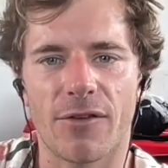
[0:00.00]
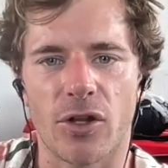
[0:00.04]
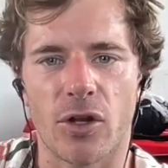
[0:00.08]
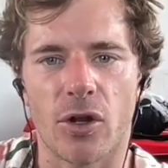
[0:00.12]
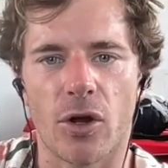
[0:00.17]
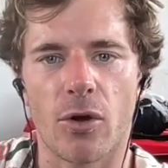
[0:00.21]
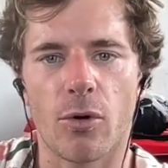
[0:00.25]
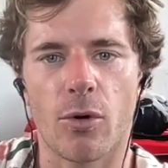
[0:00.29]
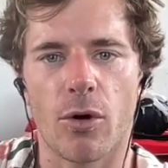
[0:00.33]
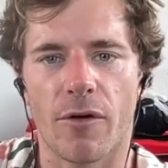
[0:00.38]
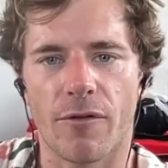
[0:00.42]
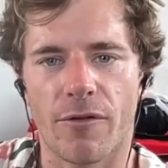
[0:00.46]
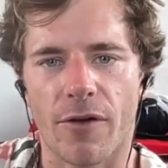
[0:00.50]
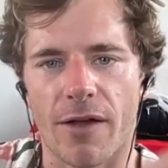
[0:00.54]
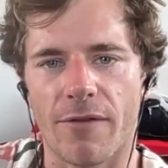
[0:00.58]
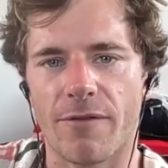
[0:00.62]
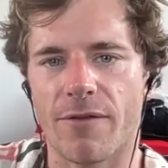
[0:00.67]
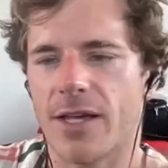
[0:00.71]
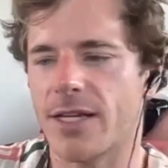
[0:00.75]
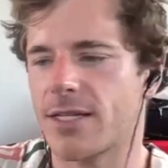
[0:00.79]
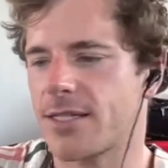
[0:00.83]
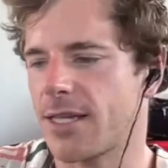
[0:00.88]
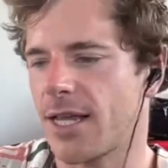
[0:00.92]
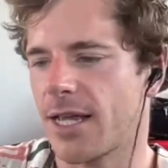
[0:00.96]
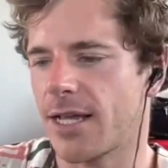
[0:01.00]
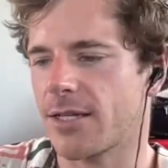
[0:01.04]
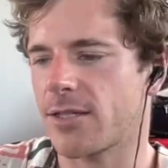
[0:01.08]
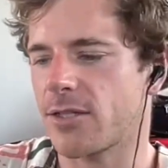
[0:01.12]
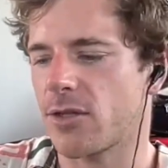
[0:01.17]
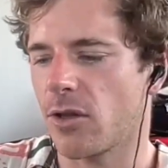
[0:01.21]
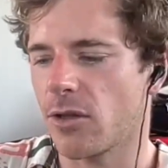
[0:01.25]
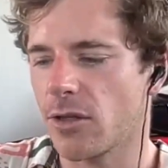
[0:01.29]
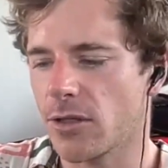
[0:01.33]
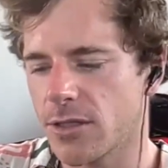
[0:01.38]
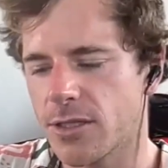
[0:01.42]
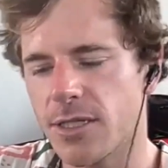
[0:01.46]
You know, if I invest X
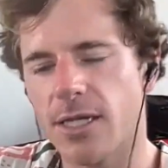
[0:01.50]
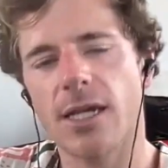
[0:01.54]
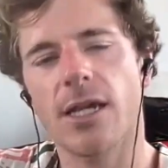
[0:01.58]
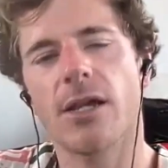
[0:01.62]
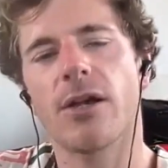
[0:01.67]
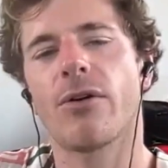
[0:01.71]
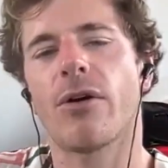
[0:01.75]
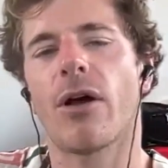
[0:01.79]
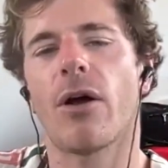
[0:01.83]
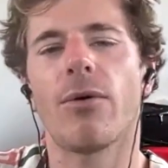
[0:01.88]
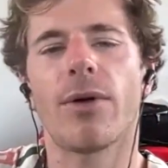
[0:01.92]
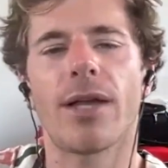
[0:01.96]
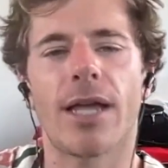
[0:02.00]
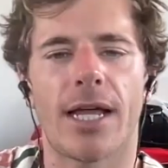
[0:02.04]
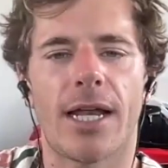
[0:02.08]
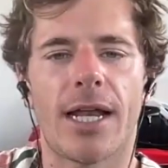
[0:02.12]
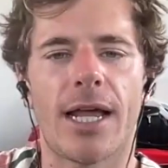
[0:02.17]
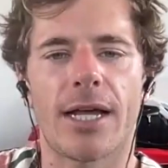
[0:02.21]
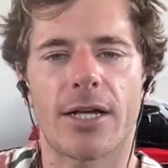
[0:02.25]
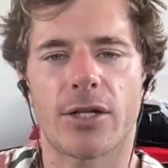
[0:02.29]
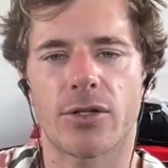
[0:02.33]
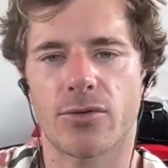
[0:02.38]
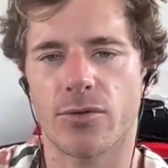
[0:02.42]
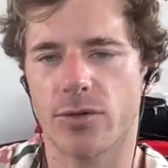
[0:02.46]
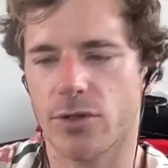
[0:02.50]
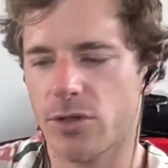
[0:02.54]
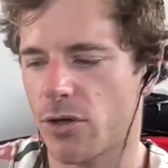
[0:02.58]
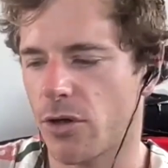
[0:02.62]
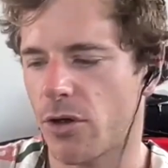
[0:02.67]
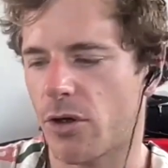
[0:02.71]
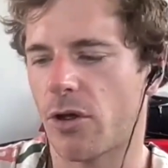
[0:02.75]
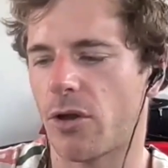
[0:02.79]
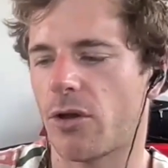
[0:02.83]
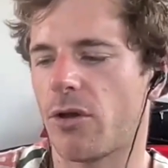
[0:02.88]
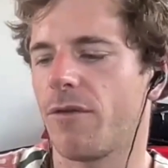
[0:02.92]
dollars here, I'll get X return.